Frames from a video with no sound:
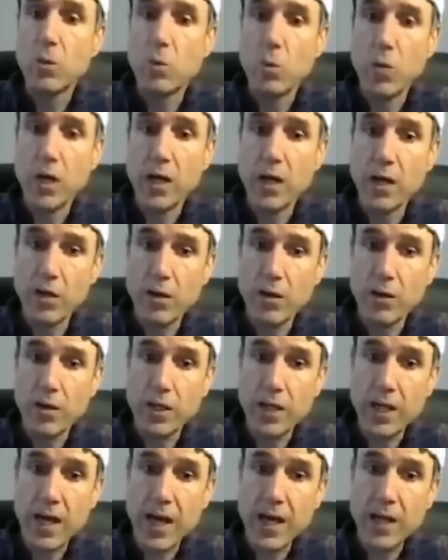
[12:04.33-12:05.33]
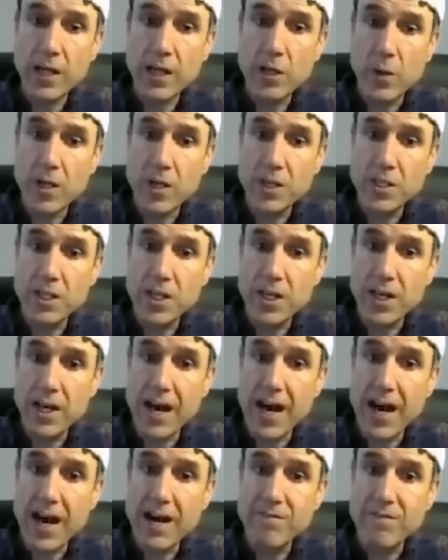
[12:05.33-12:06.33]
hymns that Davis composed
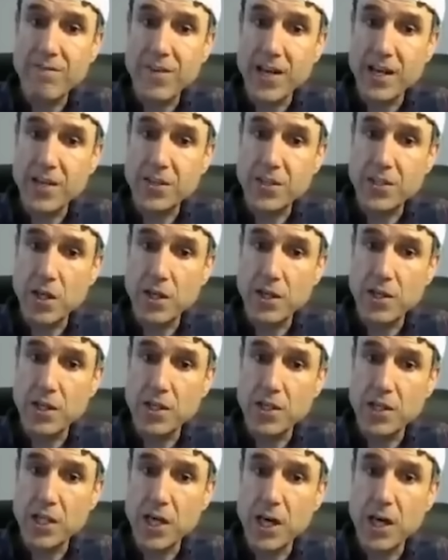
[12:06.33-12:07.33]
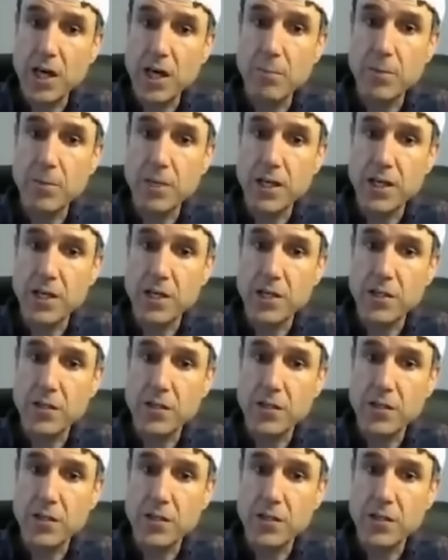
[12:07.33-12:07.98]
himself, and at least one of them